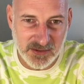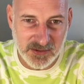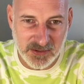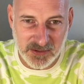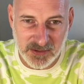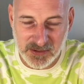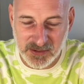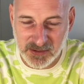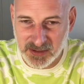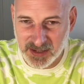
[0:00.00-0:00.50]

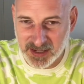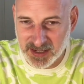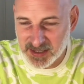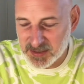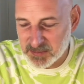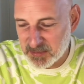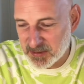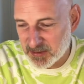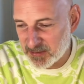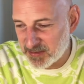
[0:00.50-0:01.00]
or
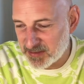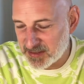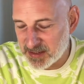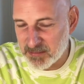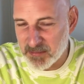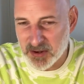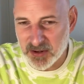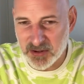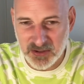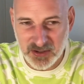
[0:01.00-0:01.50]
experience
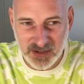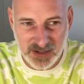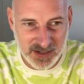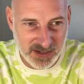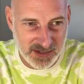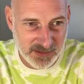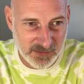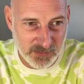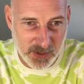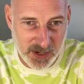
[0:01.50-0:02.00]

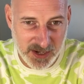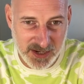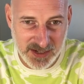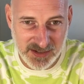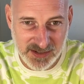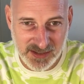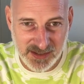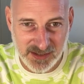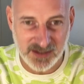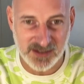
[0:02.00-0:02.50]
emotion in
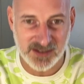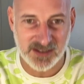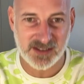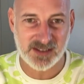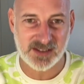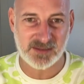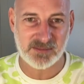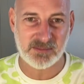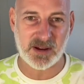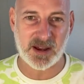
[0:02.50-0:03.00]
ways that
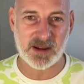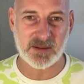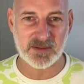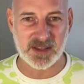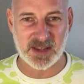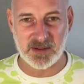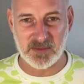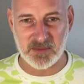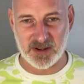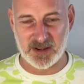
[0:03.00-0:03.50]

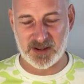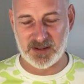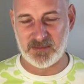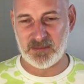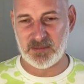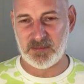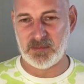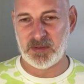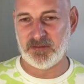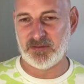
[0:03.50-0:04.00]
perhaps they
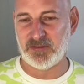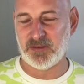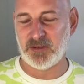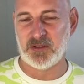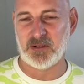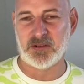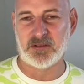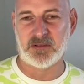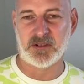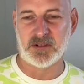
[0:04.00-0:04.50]
weren't
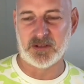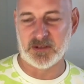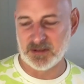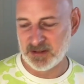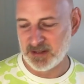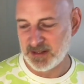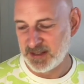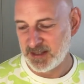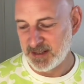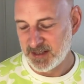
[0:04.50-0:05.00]
before, or